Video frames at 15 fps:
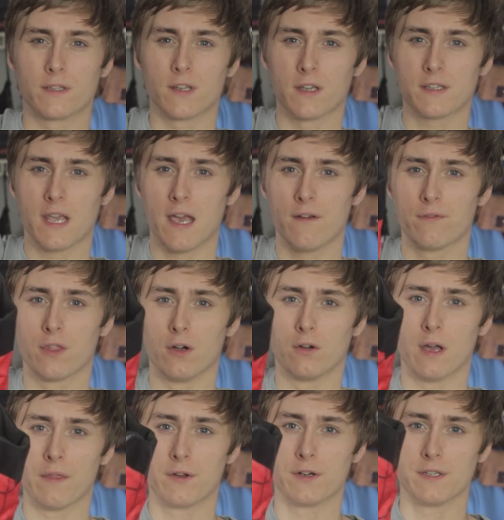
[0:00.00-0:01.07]
it does have the
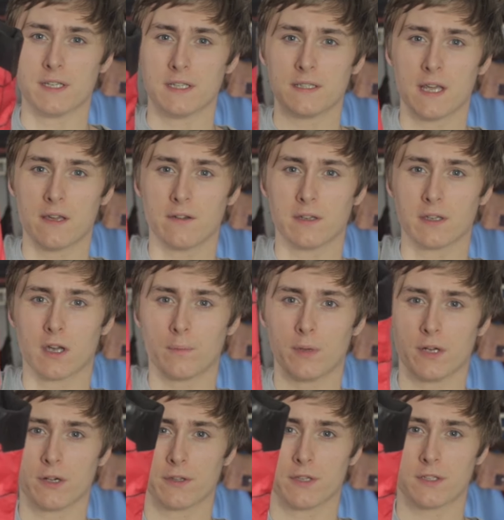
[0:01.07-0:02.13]
leather detailing up
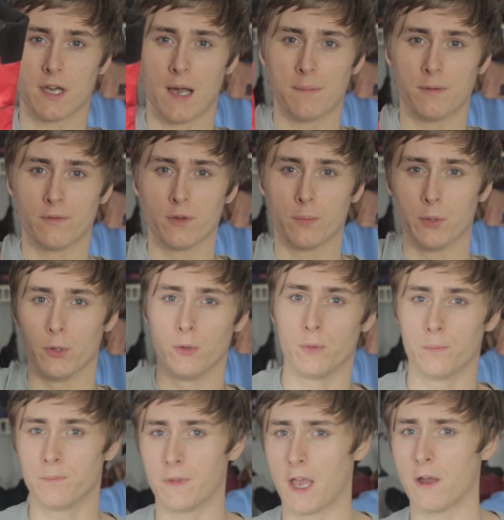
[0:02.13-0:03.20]
here at the top of the
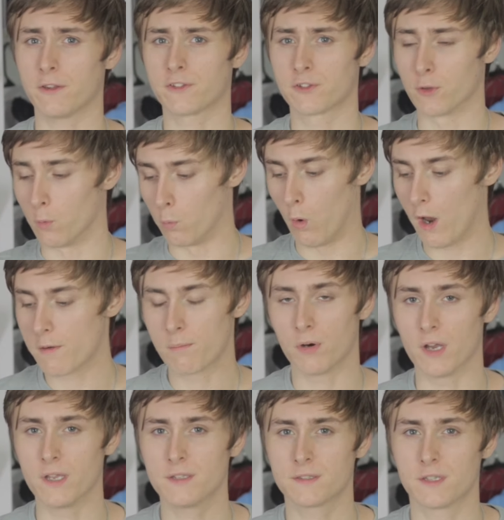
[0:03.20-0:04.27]
boot. That's the one
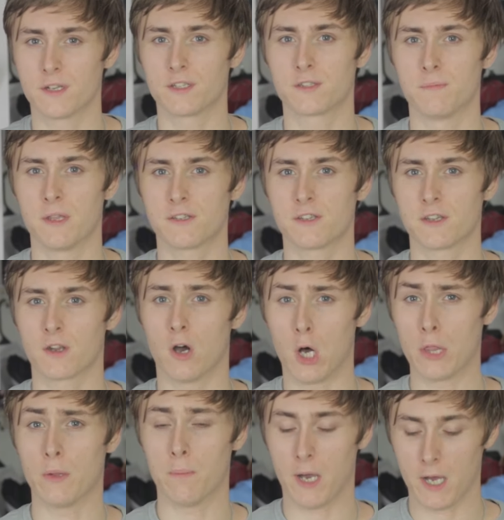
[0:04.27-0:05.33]
place that it's missing
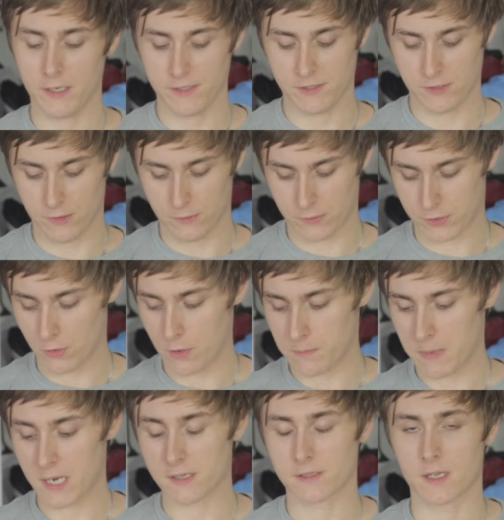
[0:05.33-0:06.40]
on the bodysuit, so it
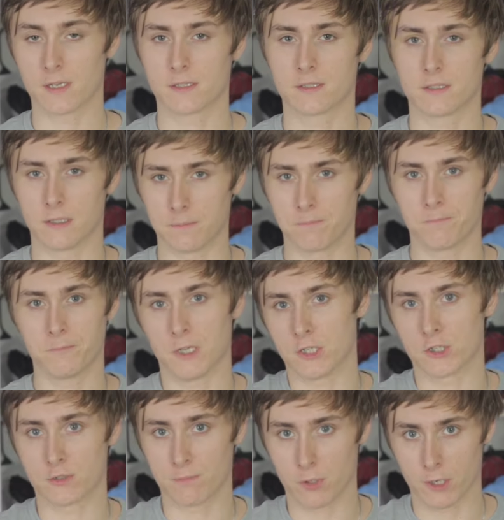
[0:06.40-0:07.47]
makes sense that they
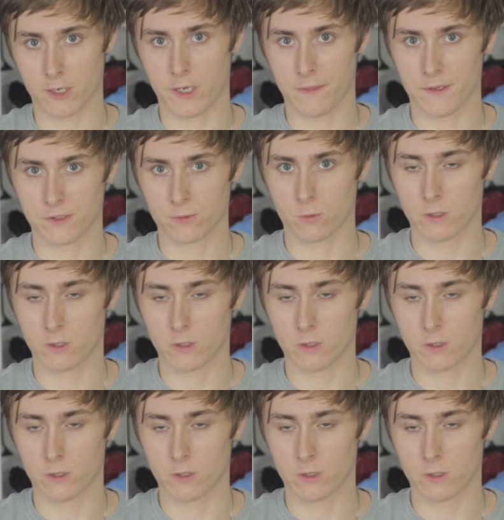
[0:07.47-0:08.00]
just put it on this